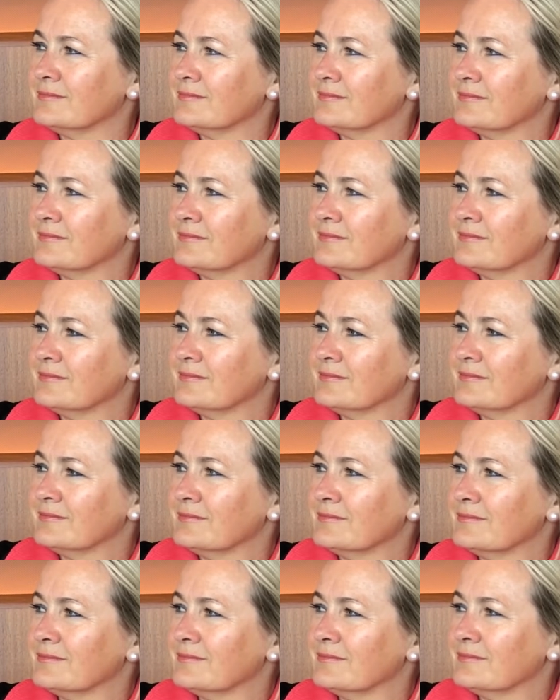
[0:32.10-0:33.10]

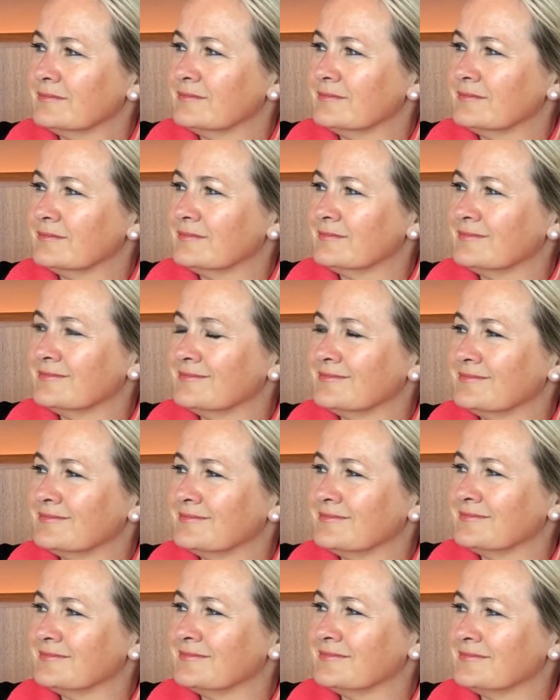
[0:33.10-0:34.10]

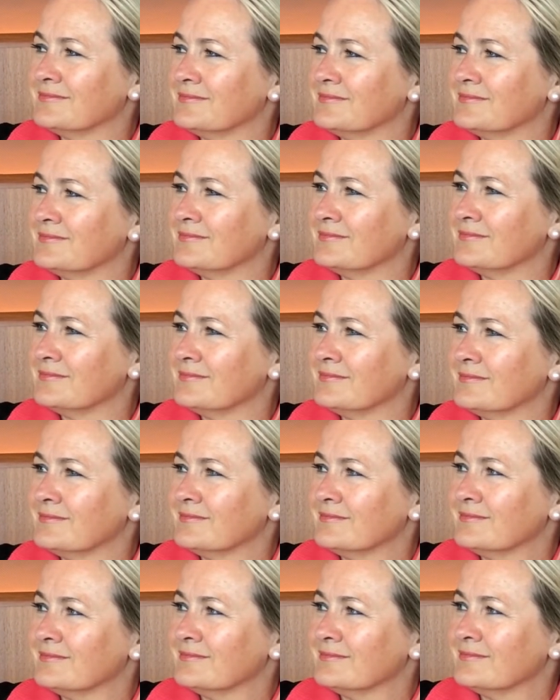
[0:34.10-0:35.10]

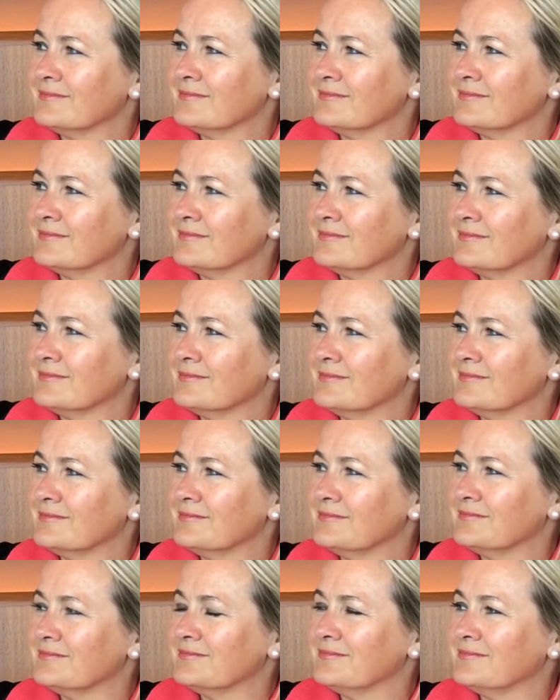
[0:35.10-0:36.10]

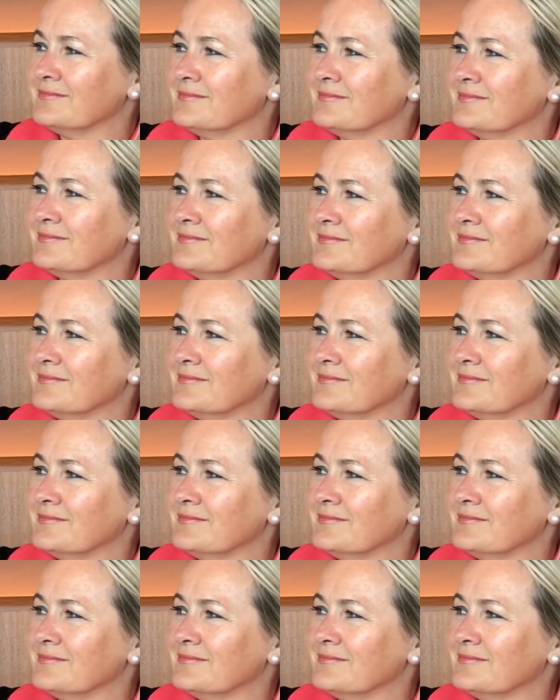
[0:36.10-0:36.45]
(not speaking)